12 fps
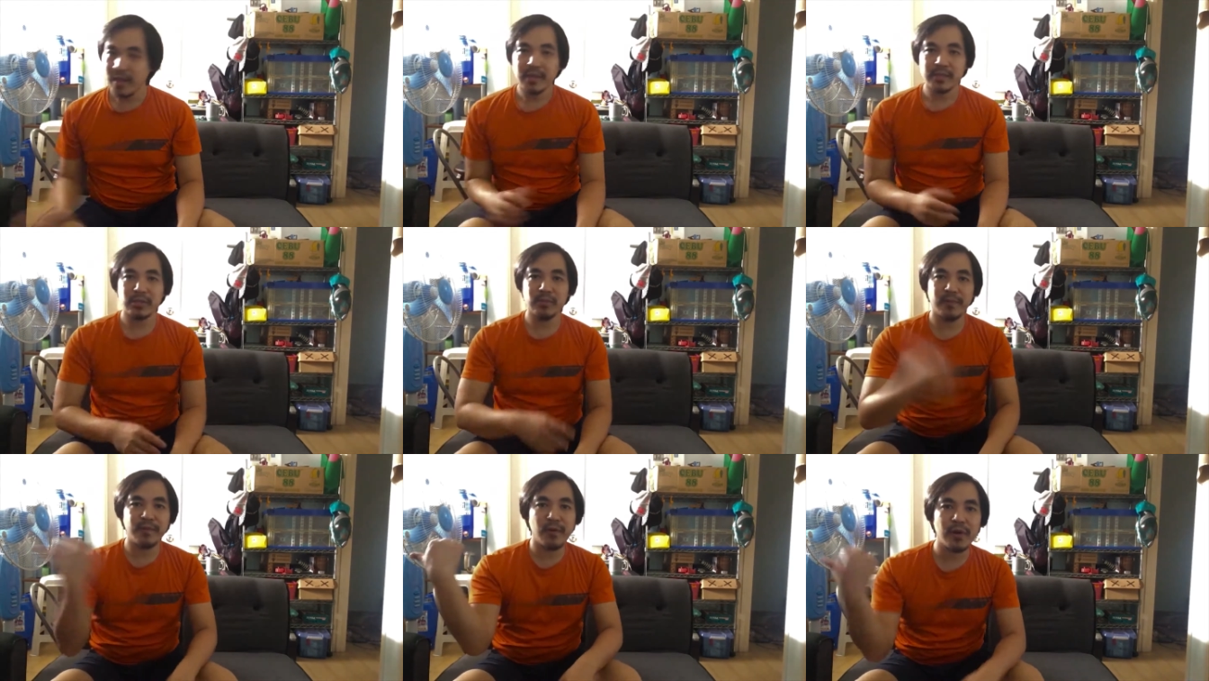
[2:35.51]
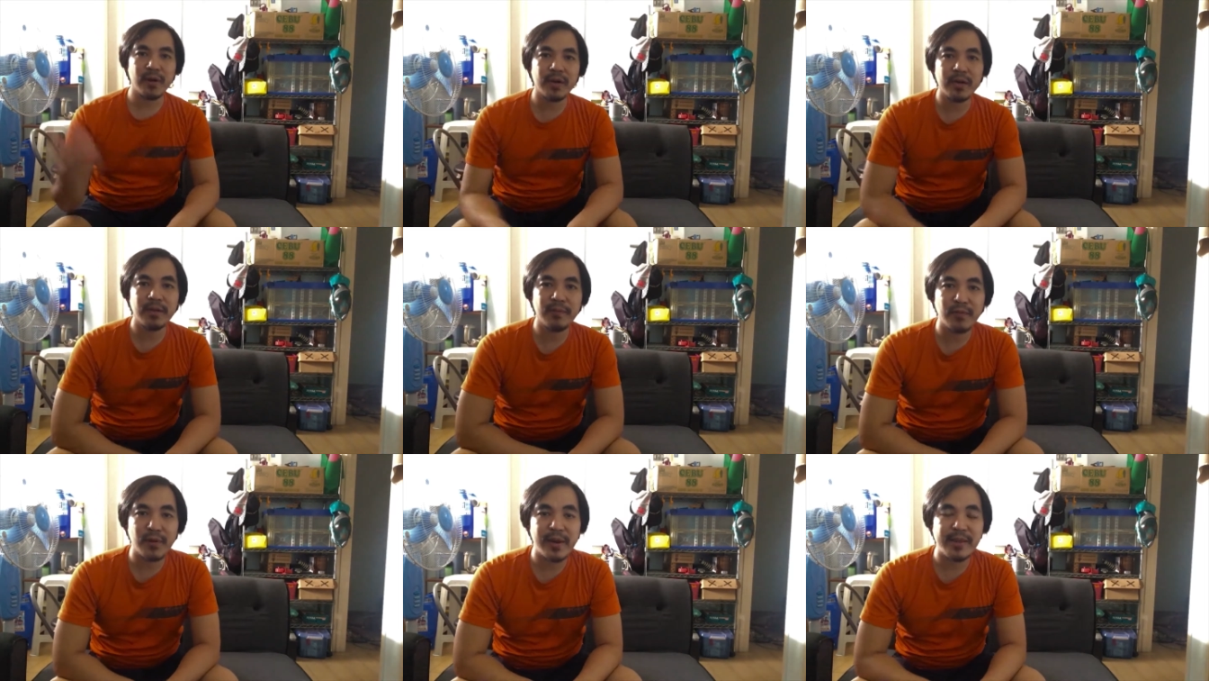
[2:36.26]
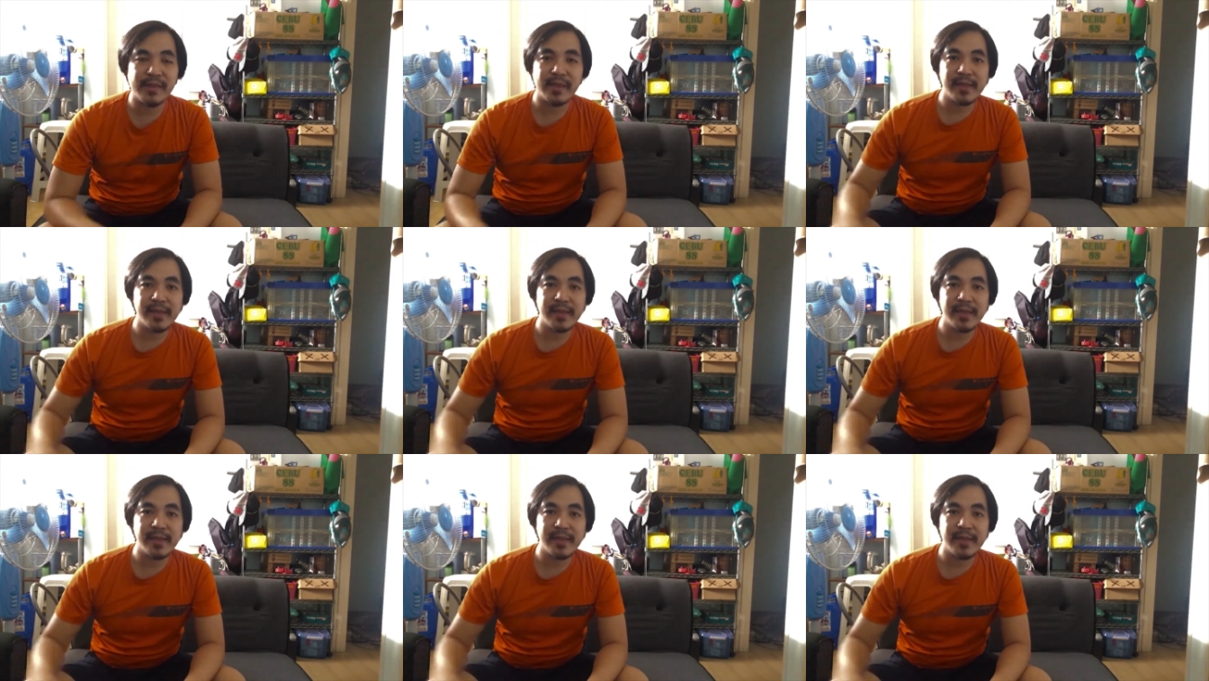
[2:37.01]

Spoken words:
So before anything